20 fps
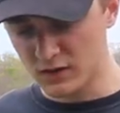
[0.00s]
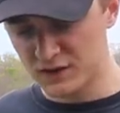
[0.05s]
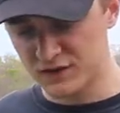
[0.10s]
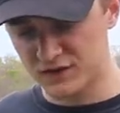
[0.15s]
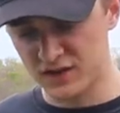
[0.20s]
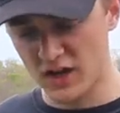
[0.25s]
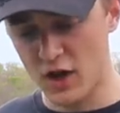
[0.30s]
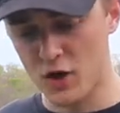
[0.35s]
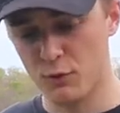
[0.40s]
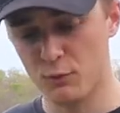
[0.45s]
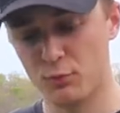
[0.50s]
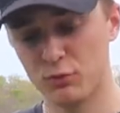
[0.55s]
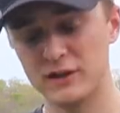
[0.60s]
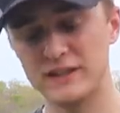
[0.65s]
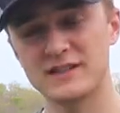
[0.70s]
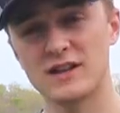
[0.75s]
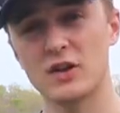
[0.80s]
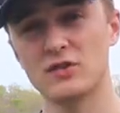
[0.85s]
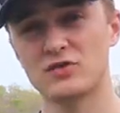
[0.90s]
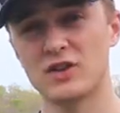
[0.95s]
So
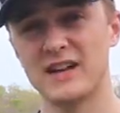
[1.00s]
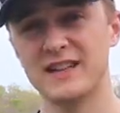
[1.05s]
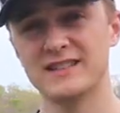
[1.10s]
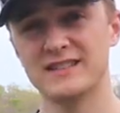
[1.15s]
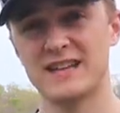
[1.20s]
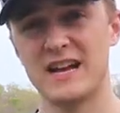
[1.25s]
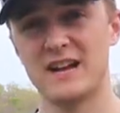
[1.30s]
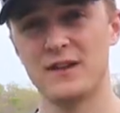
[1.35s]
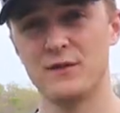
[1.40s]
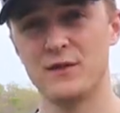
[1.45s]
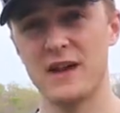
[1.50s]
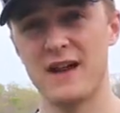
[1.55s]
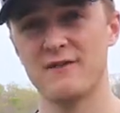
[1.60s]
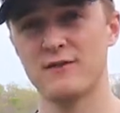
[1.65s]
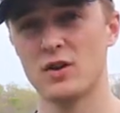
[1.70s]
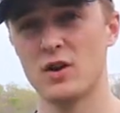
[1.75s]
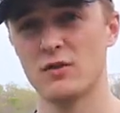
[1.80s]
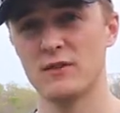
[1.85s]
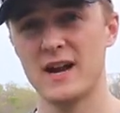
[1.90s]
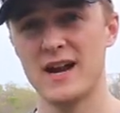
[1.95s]
please go try this out if you
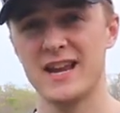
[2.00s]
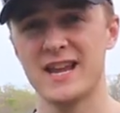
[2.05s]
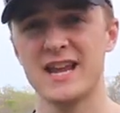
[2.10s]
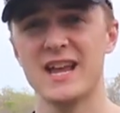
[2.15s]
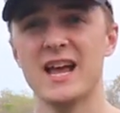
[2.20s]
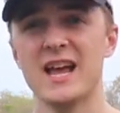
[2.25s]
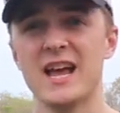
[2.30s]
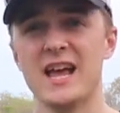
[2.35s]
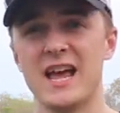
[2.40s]
haven't already.